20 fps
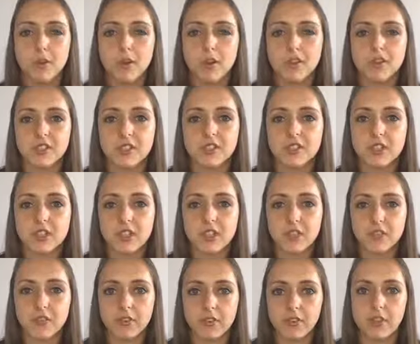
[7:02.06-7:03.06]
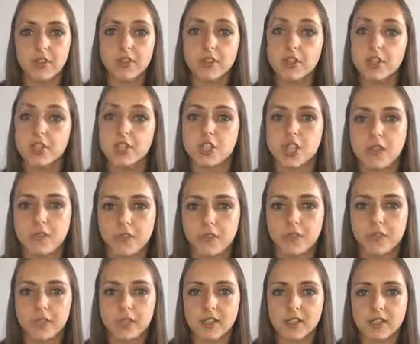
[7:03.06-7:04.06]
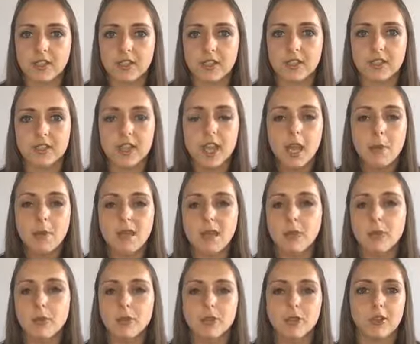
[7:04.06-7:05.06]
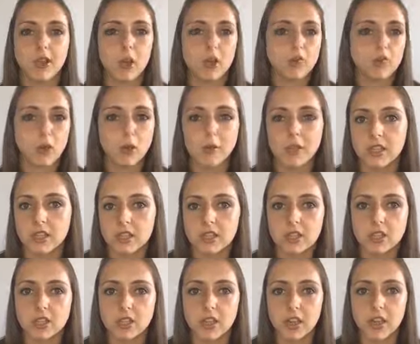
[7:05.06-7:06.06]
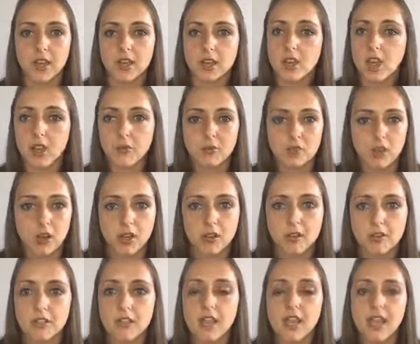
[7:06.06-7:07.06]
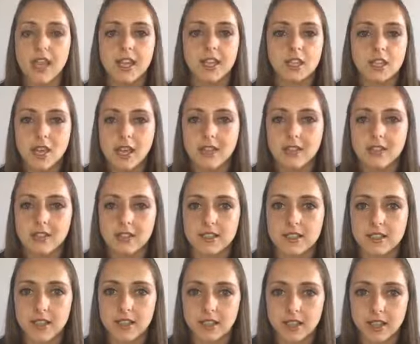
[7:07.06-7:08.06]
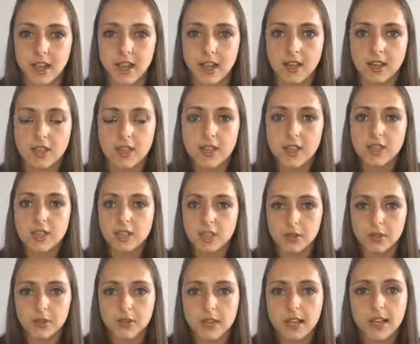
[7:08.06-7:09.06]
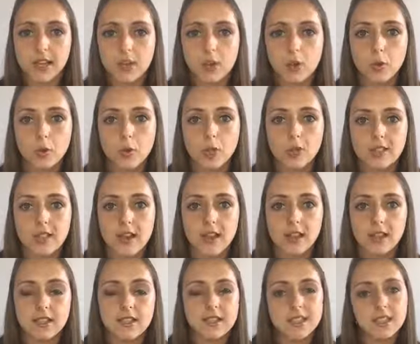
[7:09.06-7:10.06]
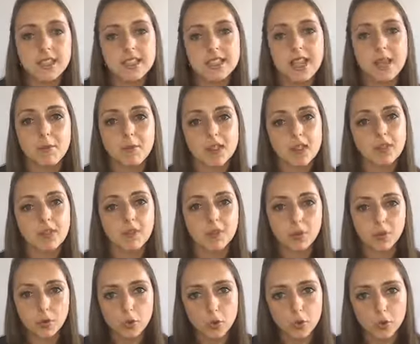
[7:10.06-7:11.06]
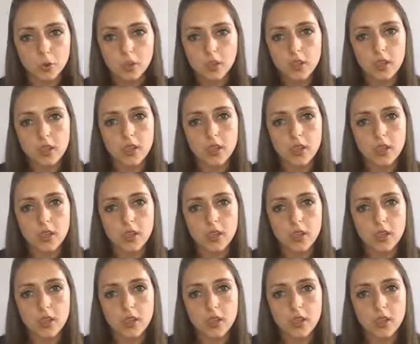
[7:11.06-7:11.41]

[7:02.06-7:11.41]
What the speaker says: often see for like the general fitness things, people do like rowing time trials and challenges like that. So think along those lines and adapt it for your